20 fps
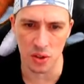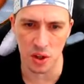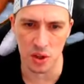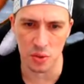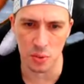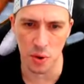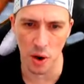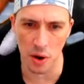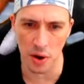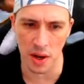
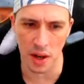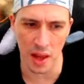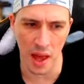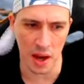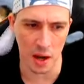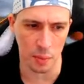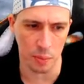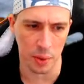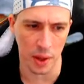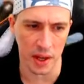because we're only
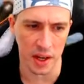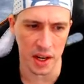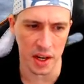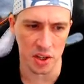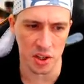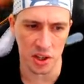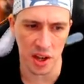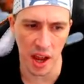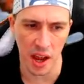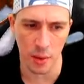allowed to play
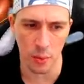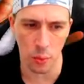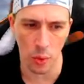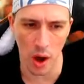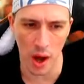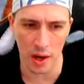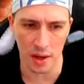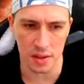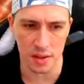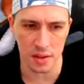each game
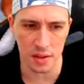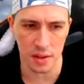once.